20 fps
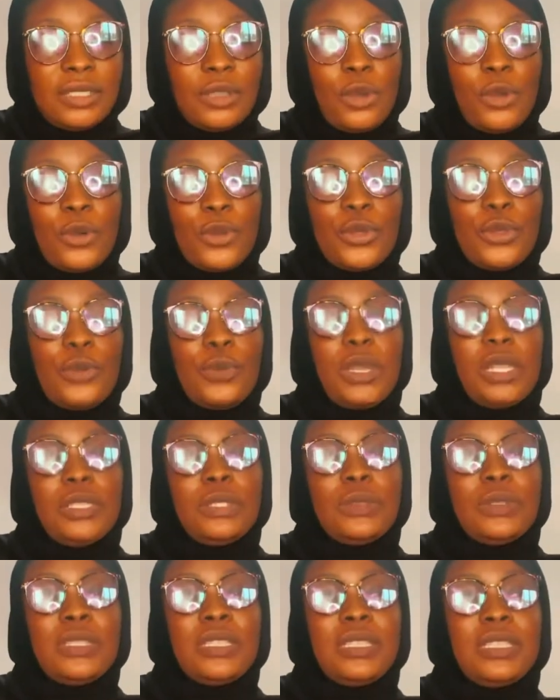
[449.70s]
or you want
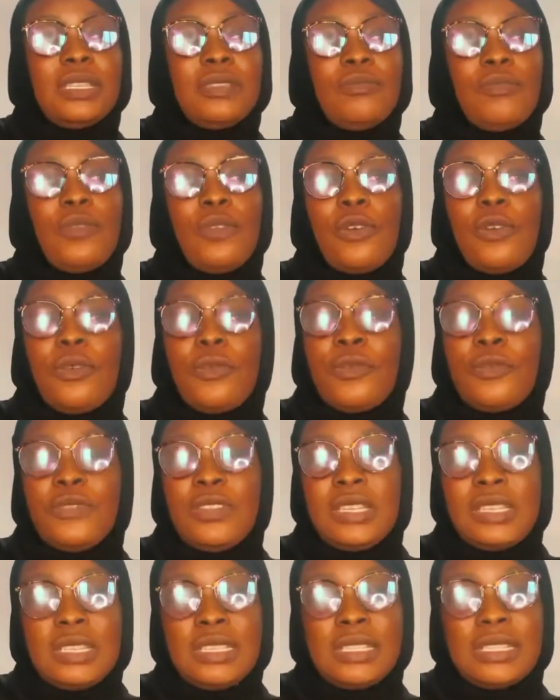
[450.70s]
to see more
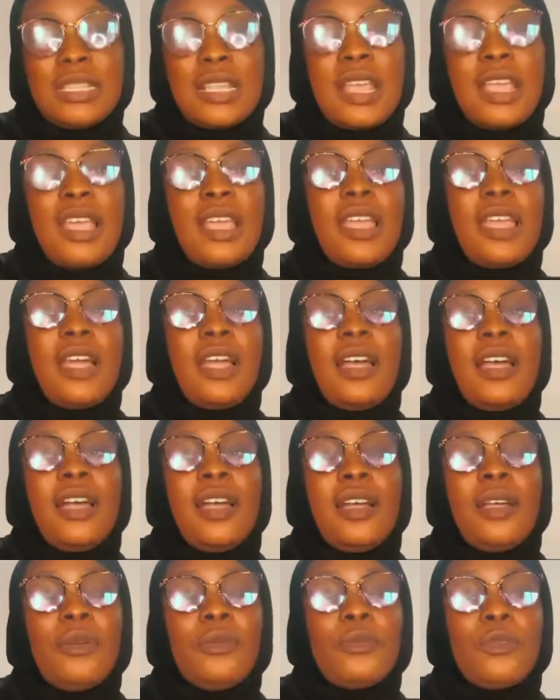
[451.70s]
of
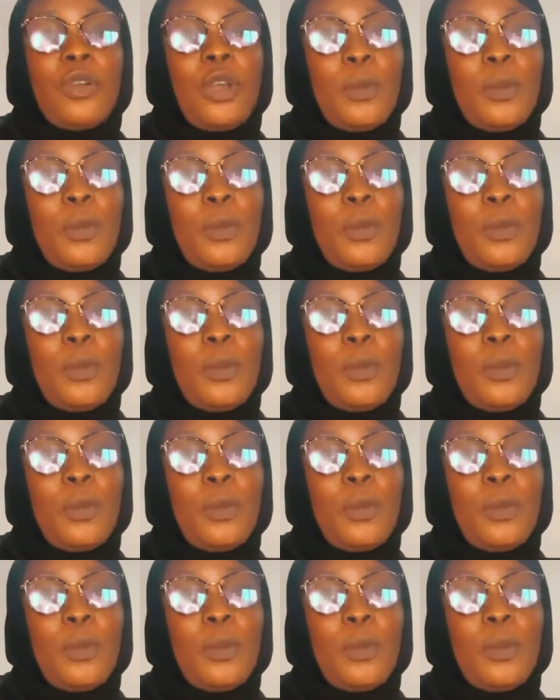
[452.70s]
this,